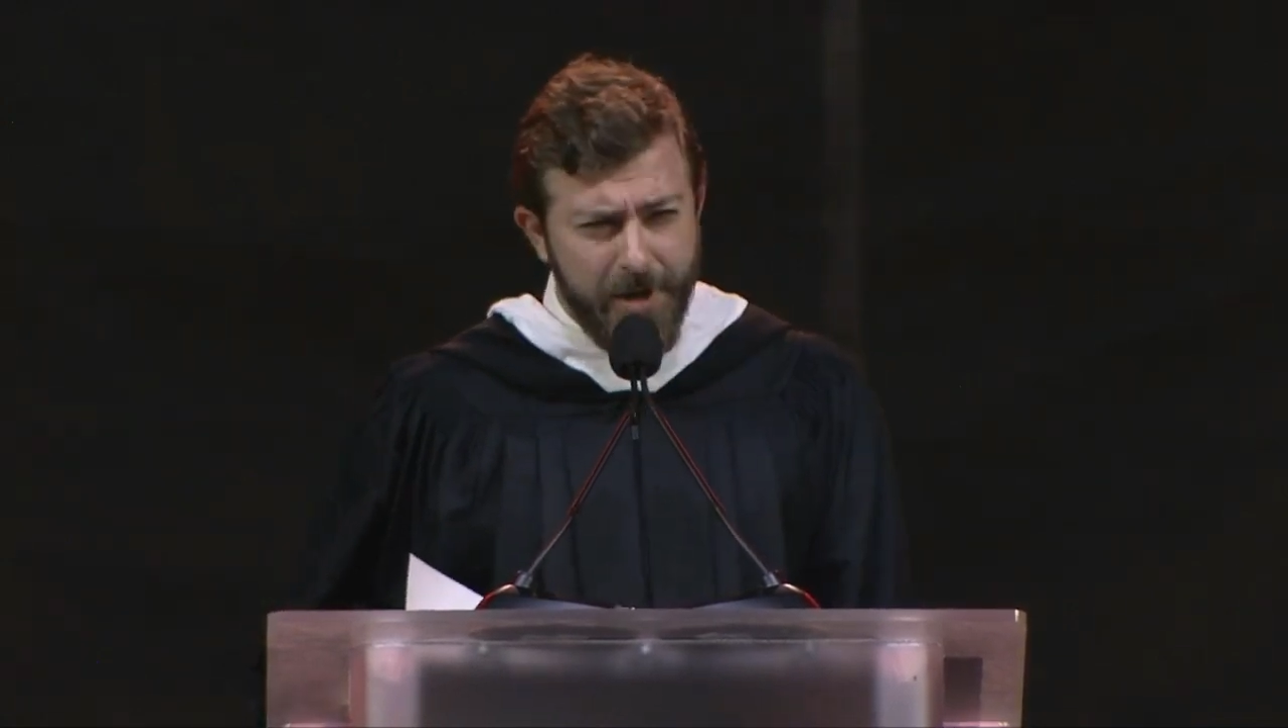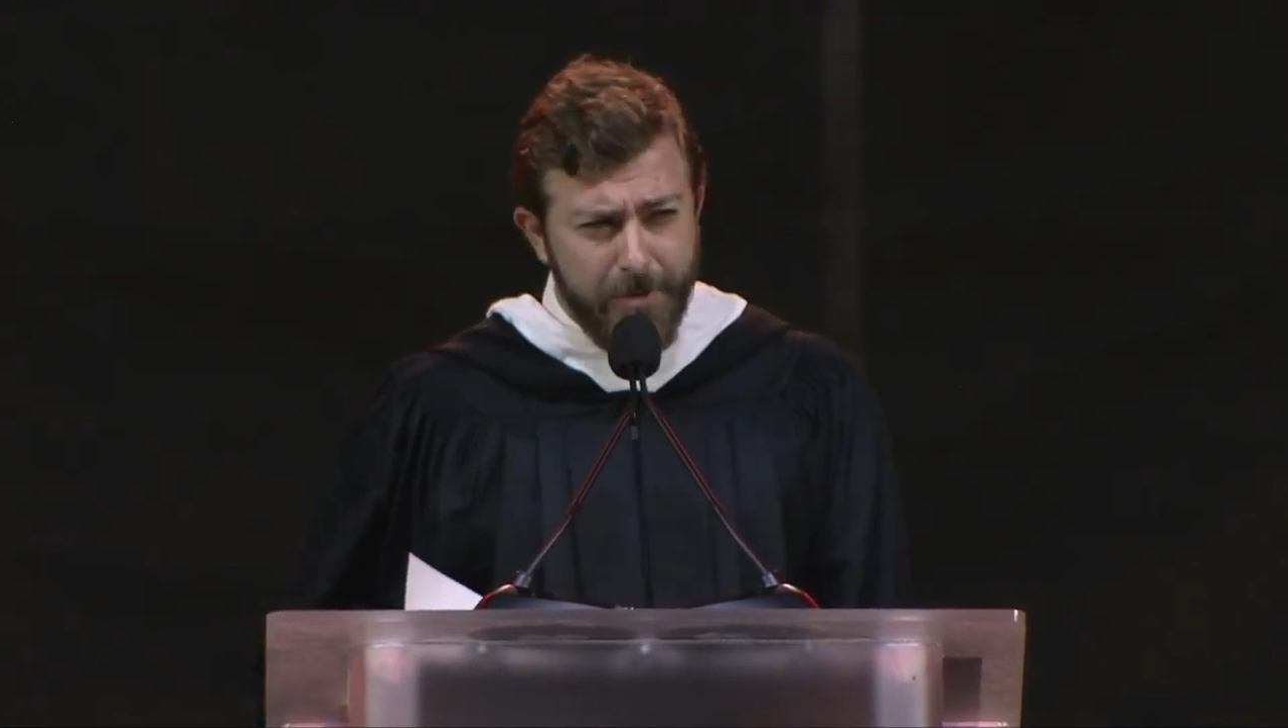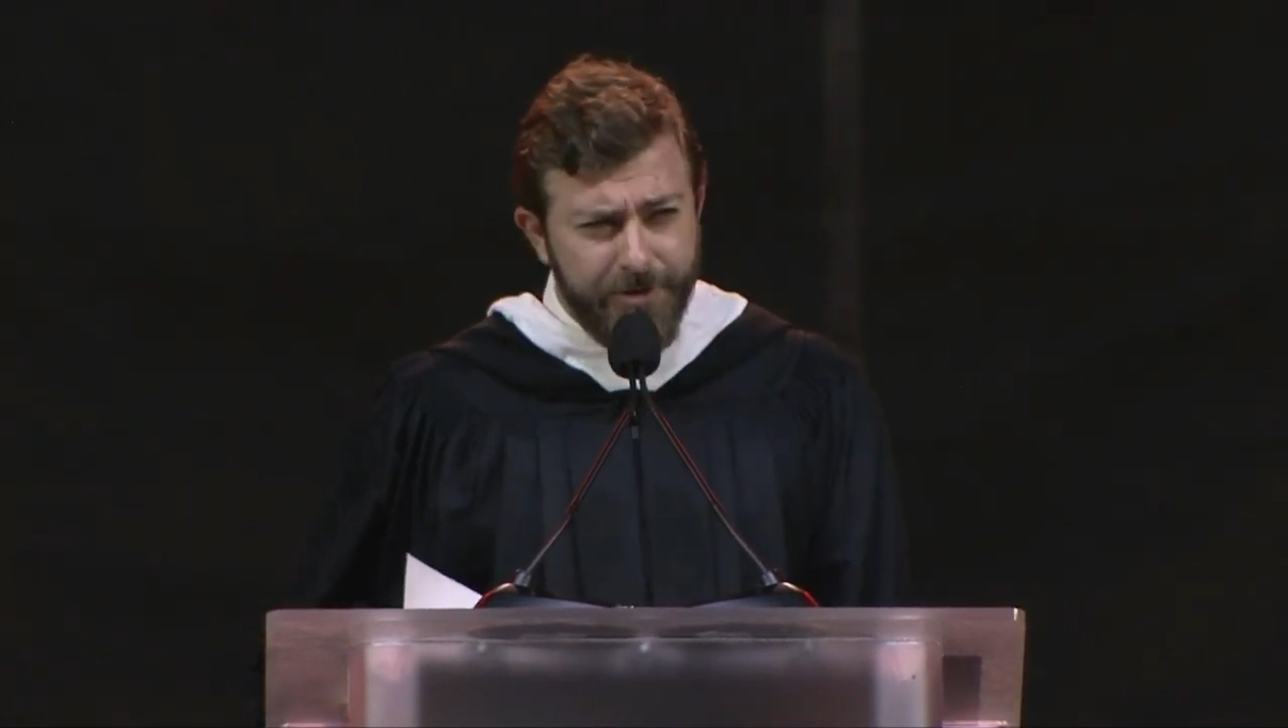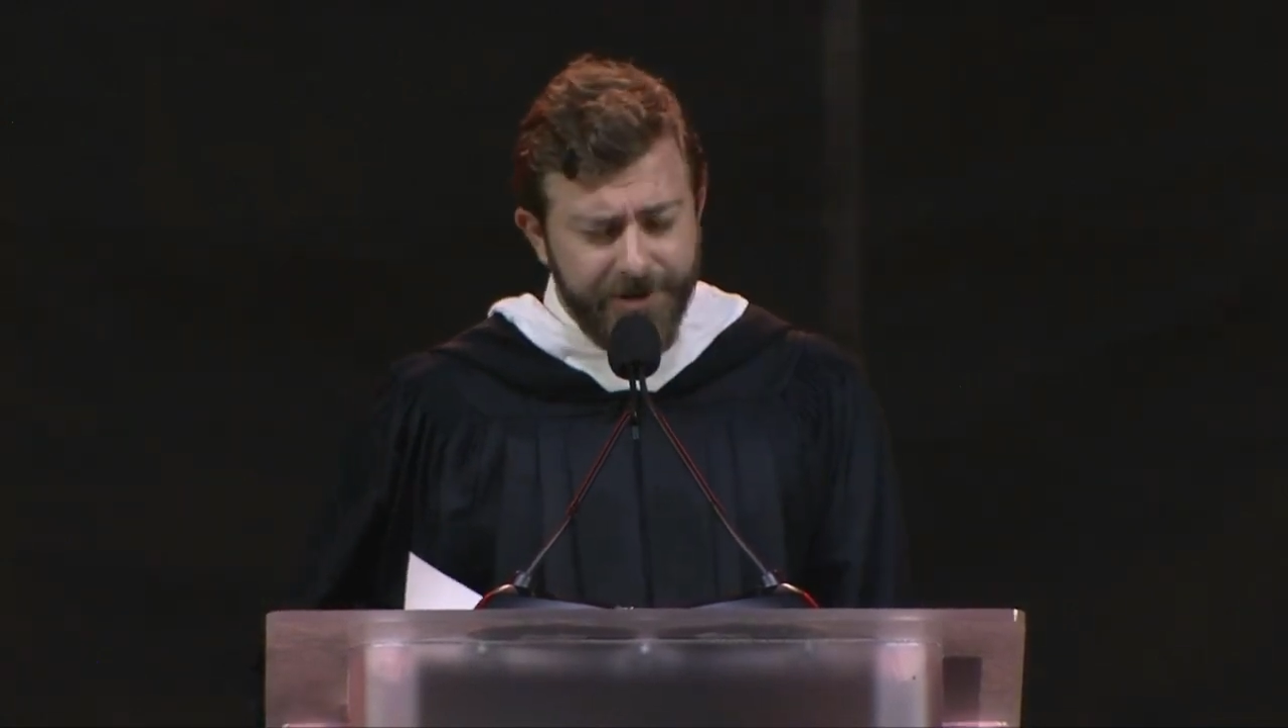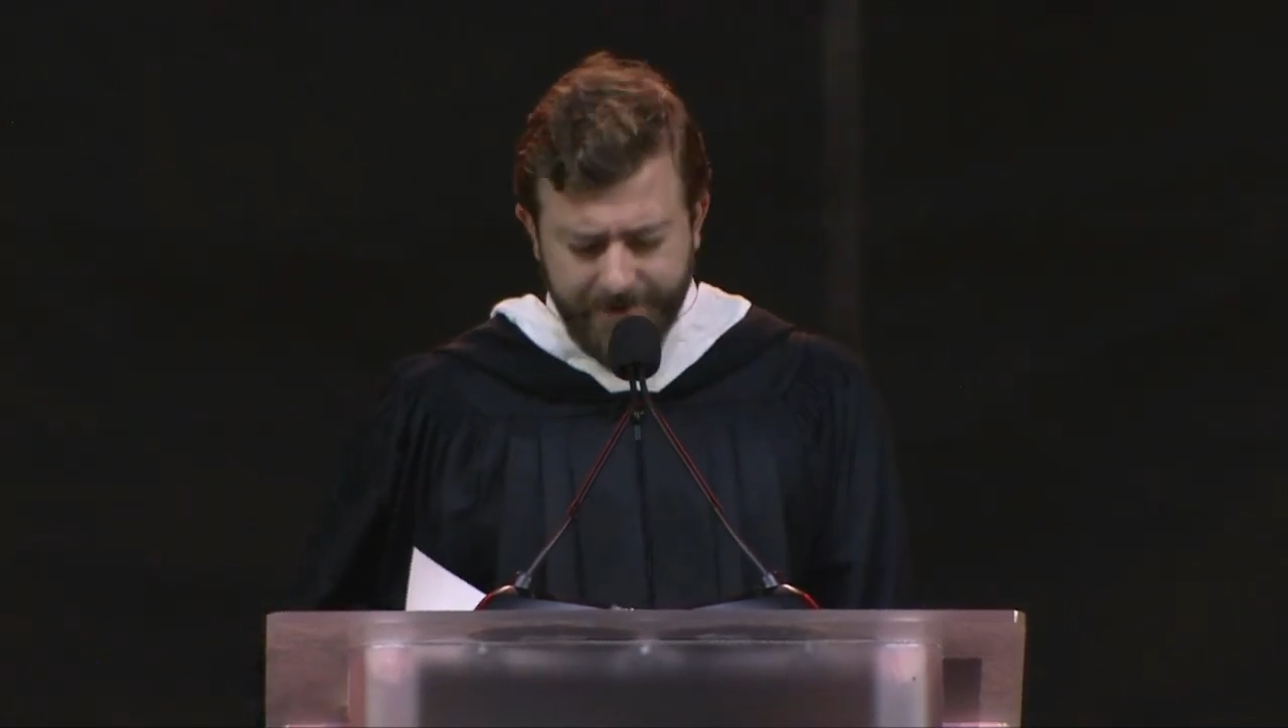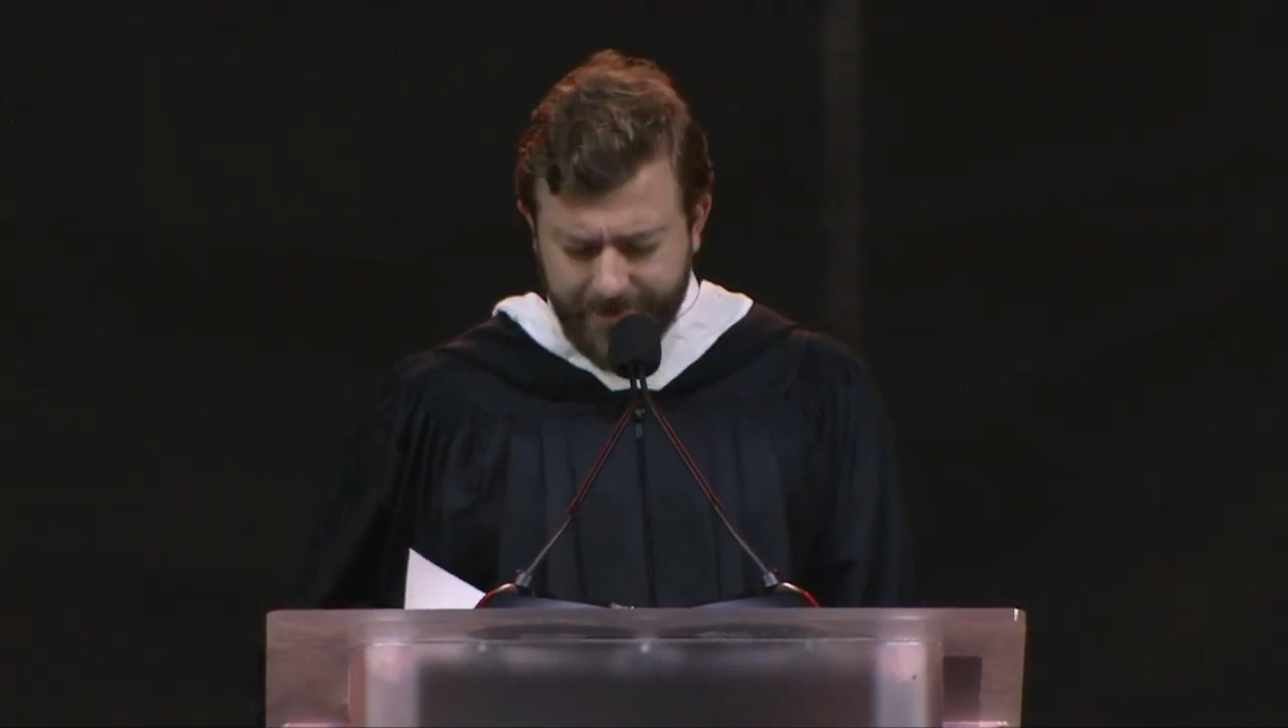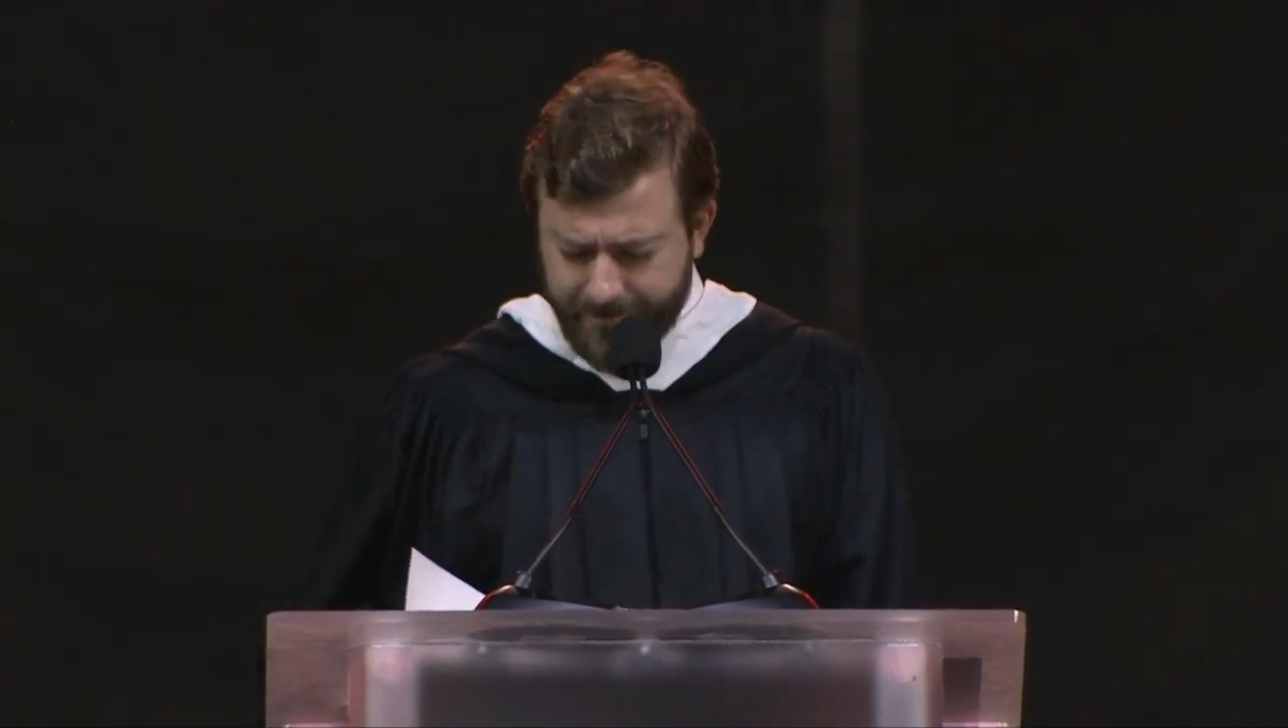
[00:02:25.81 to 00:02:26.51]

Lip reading: coach."